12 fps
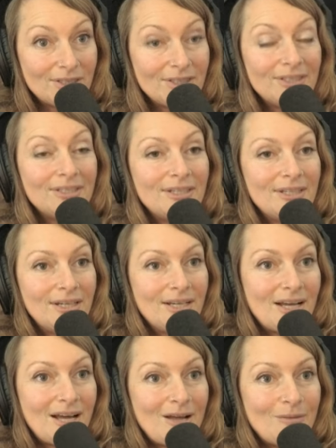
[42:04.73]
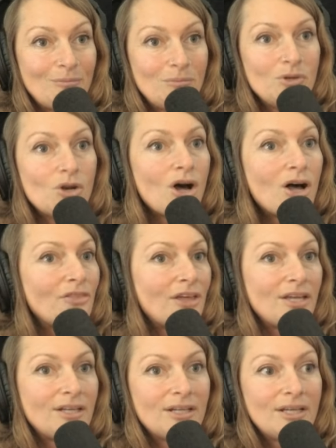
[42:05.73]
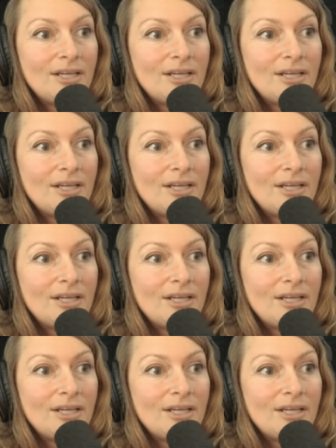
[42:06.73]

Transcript: Mm-hmm. Um, not that,